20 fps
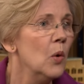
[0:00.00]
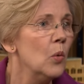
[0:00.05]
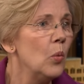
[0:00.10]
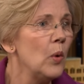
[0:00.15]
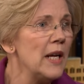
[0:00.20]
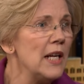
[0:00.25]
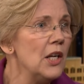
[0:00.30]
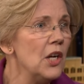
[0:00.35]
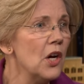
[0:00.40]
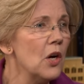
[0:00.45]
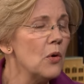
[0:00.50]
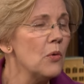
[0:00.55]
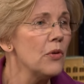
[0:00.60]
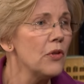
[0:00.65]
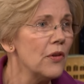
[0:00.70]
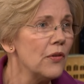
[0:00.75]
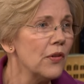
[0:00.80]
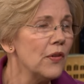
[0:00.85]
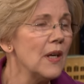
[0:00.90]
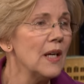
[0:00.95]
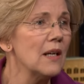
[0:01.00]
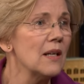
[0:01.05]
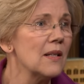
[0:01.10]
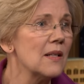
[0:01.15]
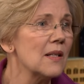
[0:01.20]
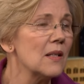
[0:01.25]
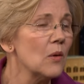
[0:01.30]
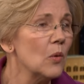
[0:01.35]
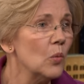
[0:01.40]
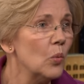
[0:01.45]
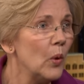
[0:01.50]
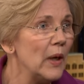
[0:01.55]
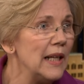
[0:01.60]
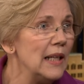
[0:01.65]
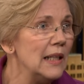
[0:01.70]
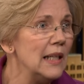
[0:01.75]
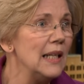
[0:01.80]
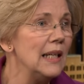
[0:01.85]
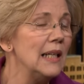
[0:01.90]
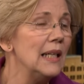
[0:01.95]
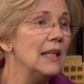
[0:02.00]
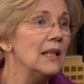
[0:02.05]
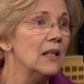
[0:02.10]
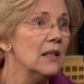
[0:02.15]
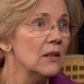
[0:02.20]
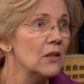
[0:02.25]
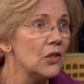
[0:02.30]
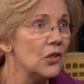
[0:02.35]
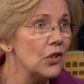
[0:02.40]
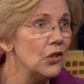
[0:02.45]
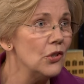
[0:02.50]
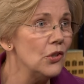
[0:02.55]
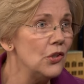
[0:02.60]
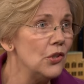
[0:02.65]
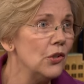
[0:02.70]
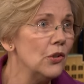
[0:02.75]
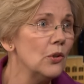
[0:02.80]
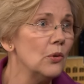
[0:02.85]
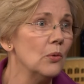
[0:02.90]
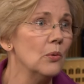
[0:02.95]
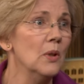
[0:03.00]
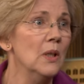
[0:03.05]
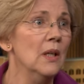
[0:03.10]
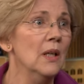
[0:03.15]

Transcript: We know the things we need to do.